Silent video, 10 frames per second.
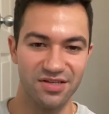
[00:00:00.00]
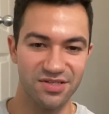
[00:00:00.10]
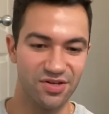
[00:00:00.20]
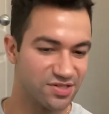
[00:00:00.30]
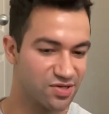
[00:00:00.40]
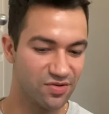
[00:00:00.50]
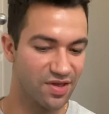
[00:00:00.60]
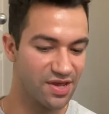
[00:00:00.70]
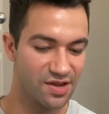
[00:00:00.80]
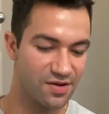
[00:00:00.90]
So
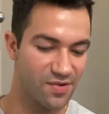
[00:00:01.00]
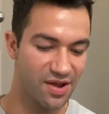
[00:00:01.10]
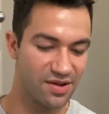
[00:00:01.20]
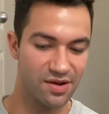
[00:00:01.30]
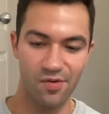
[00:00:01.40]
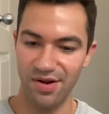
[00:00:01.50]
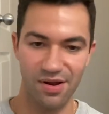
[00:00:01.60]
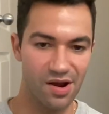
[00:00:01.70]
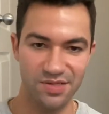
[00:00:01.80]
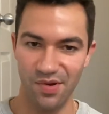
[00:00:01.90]
like my credit
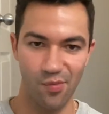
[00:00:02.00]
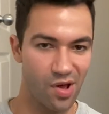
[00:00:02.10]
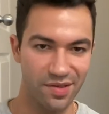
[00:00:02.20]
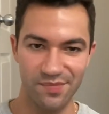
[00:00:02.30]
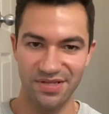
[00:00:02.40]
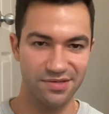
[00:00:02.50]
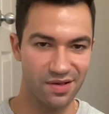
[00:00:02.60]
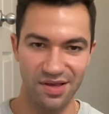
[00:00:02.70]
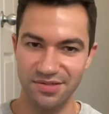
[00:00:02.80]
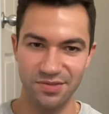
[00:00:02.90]
cards, my wallet, my
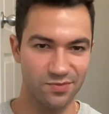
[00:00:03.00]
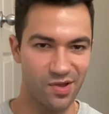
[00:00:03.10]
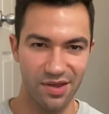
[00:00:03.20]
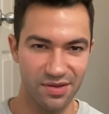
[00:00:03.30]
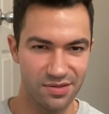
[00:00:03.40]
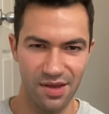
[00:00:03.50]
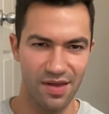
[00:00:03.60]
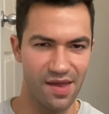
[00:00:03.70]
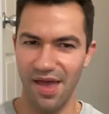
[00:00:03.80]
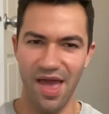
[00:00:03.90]
sunglasses,
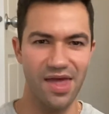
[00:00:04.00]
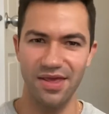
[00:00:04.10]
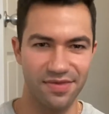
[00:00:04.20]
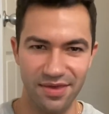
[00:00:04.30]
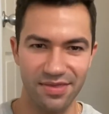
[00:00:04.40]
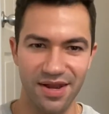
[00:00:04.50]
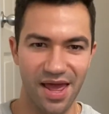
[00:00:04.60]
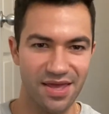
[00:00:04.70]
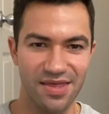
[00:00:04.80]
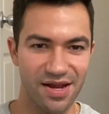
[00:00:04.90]
anything that
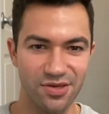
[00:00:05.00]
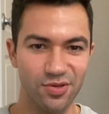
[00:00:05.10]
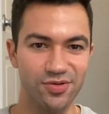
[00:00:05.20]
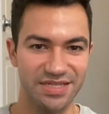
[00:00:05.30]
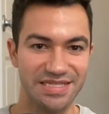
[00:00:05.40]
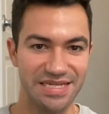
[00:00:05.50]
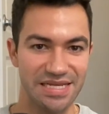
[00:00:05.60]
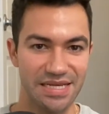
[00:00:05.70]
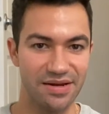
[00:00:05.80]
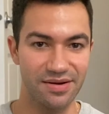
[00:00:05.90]
I use, it's in
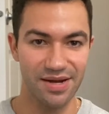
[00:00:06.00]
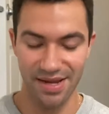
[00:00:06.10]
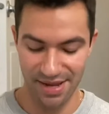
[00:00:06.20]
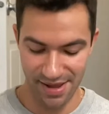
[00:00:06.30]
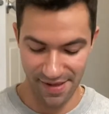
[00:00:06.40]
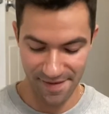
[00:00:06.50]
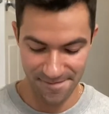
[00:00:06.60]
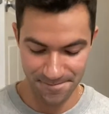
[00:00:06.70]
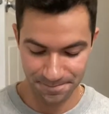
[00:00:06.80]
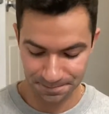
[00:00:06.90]
here.
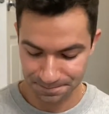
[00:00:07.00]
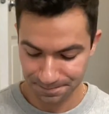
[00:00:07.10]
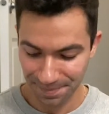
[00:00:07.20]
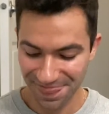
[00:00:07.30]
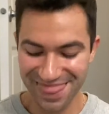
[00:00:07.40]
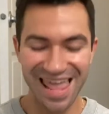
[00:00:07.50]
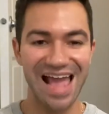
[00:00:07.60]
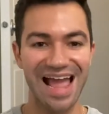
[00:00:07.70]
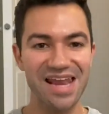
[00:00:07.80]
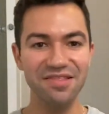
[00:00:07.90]
I
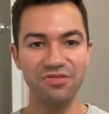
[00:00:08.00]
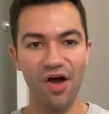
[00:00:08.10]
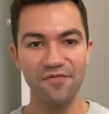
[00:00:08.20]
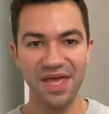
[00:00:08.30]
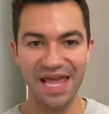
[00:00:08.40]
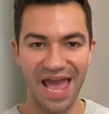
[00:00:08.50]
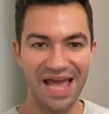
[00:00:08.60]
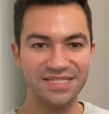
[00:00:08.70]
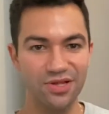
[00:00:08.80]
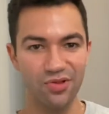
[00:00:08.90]
kind of love that it
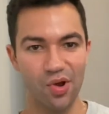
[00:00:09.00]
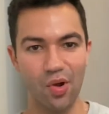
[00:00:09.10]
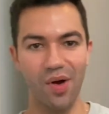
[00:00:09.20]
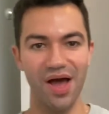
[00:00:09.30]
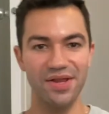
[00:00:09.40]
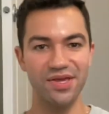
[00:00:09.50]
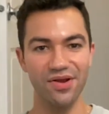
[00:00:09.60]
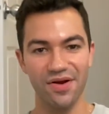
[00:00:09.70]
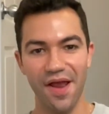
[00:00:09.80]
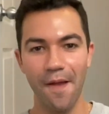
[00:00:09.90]
has a logo on
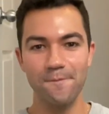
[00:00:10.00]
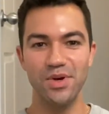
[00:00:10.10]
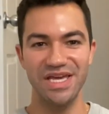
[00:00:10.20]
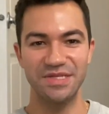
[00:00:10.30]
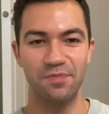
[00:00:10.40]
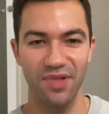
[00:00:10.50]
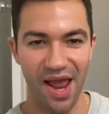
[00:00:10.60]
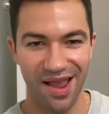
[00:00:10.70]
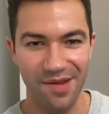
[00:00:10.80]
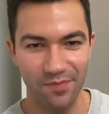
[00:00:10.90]
here, but it's
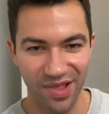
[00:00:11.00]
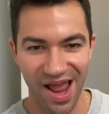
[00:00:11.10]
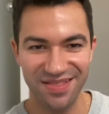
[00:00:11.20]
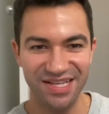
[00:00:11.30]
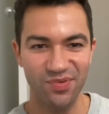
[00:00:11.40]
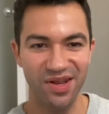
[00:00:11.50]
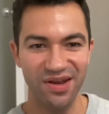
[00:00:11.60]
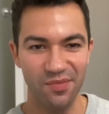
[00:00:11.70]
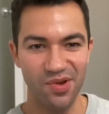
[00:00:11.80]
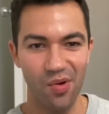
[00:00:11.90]
black on black. That's why I ended
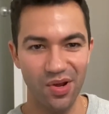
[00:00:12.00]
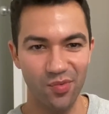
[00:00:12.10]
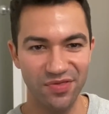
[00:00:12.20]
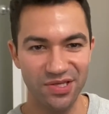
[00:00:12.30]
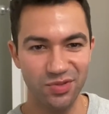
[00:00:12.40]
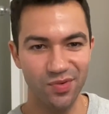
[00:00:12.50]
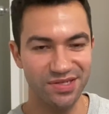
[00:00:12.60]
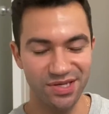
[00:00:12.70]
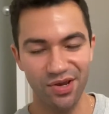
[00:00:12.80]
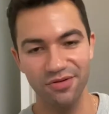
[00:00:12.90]
up going with this one, because
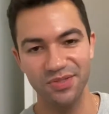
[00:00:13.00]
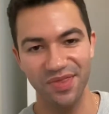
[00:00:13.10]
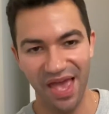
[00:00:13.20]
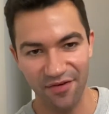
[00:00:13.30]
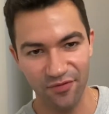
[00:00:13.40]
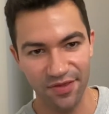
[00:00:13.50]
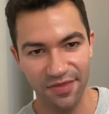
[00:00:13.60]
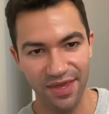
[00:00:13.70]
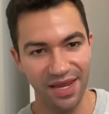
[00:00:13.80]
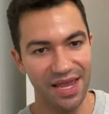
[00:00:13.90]
it goes with
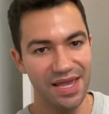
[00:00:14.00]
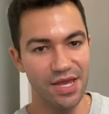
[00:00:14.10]
everything.